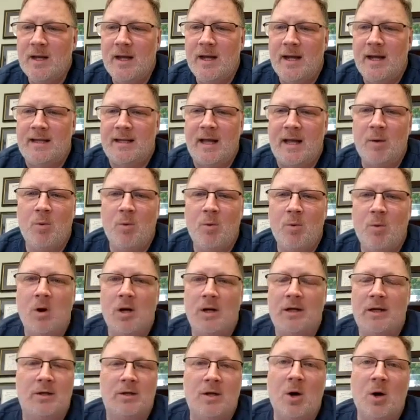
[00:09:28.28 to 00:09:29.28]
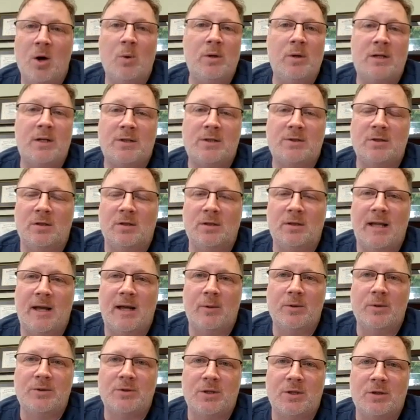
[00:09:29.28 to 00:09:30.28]
And they wanted no additional
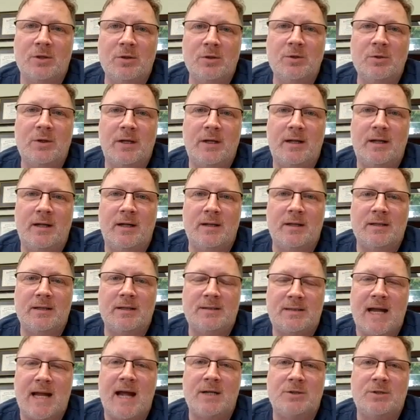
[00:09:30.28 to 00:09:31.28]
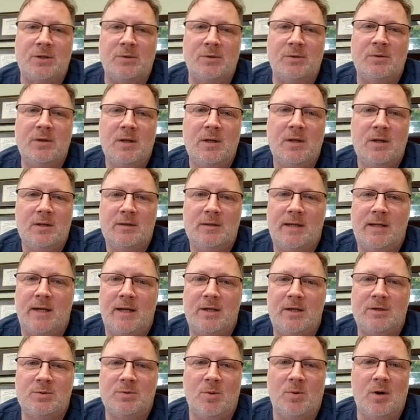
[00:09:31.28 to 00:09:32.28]
language included in the statute. They
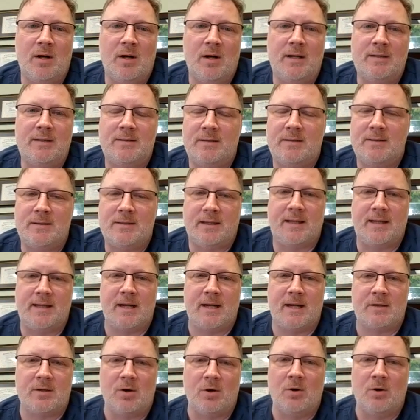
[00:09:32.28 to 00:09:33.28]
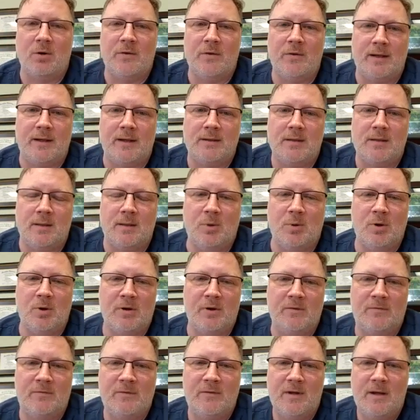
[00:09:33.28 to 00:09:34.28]
just wanted to kick the whole thing to the
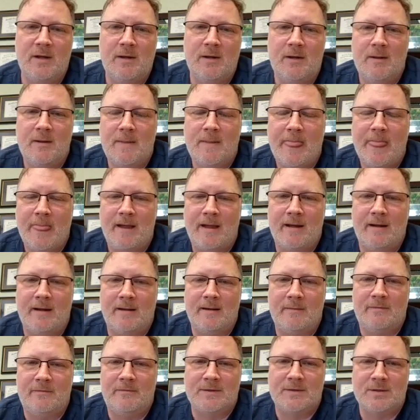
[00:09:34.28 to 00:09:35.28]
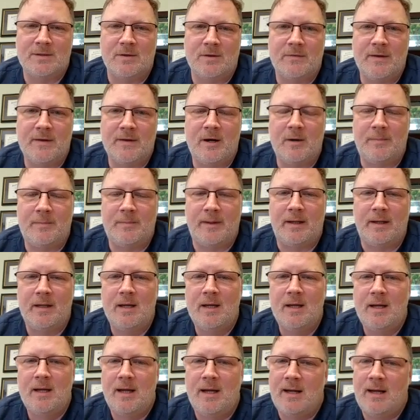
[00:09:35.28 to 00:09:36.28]
Board of Physical Therapy.
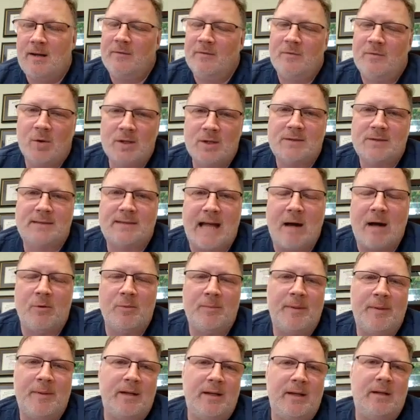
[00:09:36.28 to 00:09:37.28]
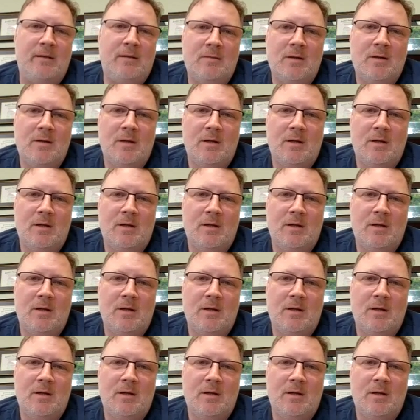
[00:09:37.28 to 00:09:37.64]
And of course, that would be